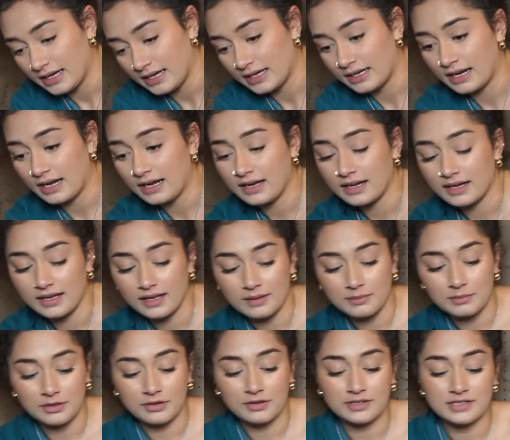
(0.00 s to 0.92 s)
and I
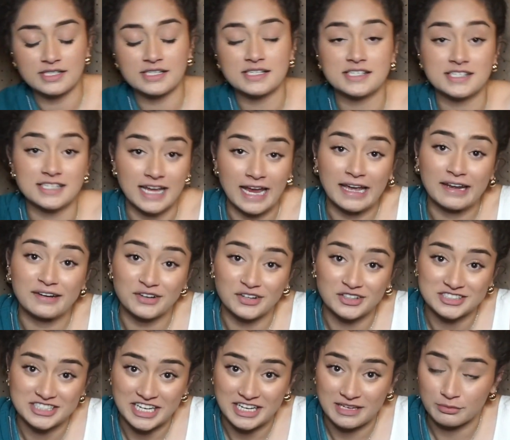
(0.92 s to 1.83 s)
am going to stain
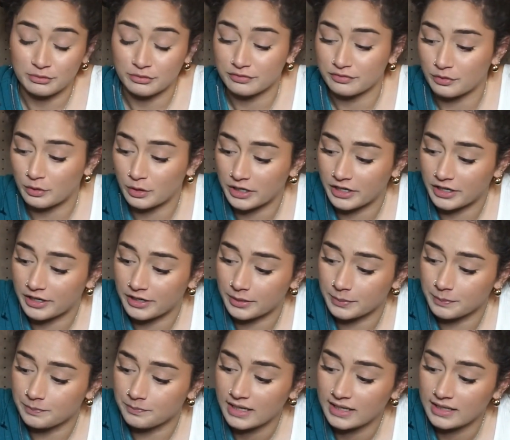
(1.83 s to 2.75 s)
her table for her.